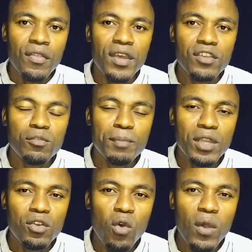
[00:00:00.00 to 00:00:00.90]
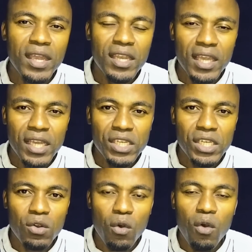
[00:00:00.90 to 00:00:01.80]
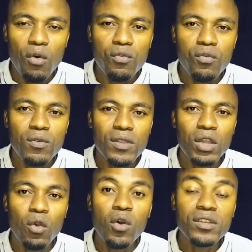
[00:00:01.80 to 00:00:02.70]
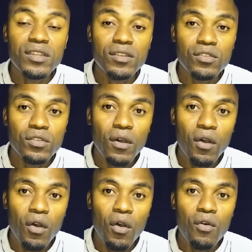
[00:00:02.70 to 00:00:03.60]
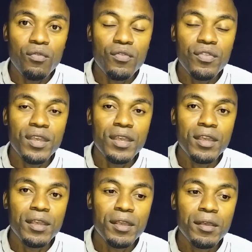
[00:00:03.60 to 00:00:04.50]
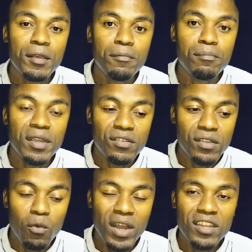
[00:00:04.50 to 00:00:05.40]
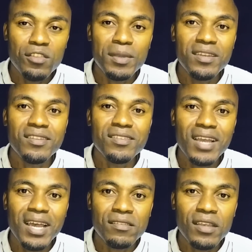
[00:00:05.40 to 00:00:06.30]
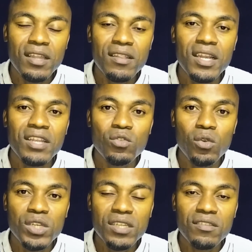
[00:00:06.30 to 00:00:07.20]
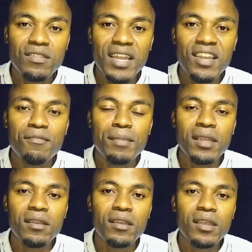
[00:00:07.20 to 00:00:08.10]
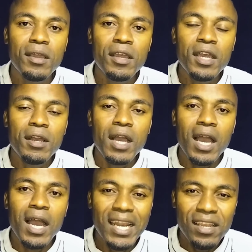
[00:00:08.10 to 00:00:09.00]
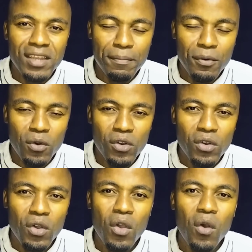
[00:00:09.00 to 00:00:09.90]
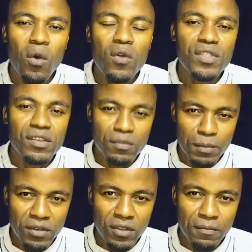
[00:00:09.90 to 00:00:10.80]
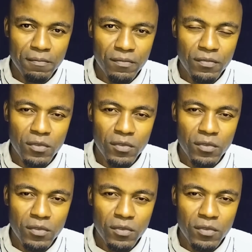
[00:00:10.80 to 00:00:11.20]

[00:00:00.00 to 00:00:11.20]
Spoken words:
there's been no indication of the contents of the meeting, what has been discussed, and the resolutions that have been agreed upon on this meeting,